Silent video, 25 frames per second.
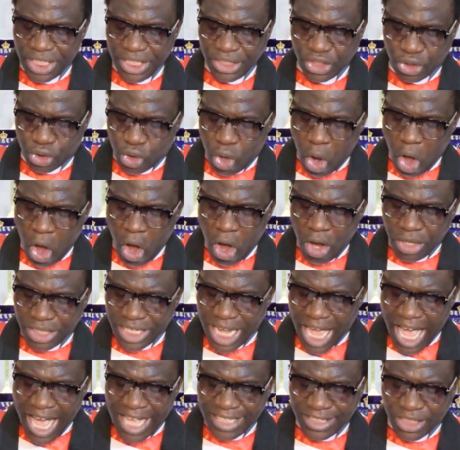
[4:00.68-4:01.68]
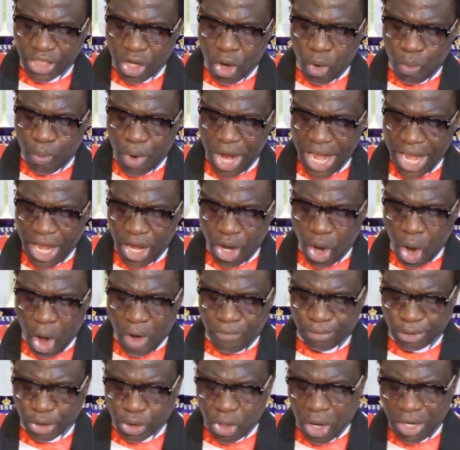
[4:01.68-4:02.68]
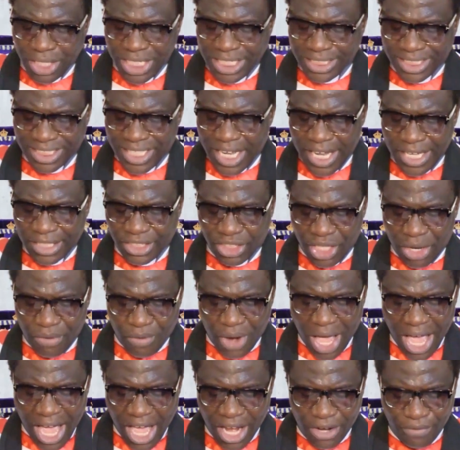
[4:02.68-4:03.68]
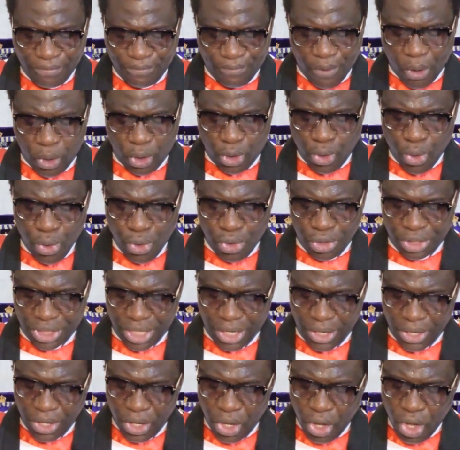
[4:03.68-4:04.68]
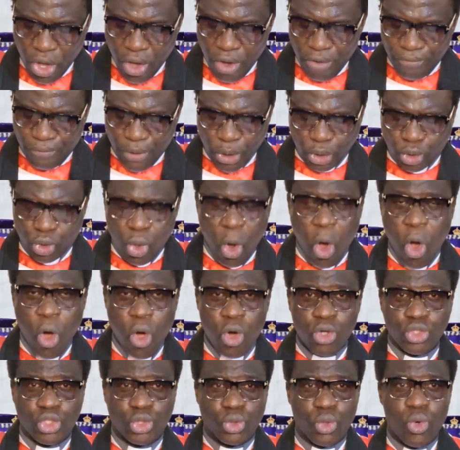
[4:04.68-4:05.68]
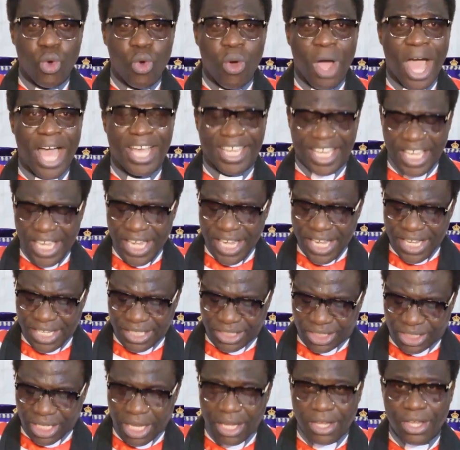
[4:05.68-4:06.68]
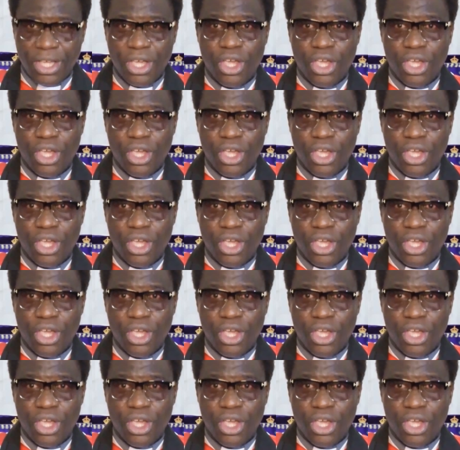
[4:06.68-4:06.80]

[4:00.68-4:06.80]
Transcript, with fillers: is, God has a way of turning things around for good for those who are his.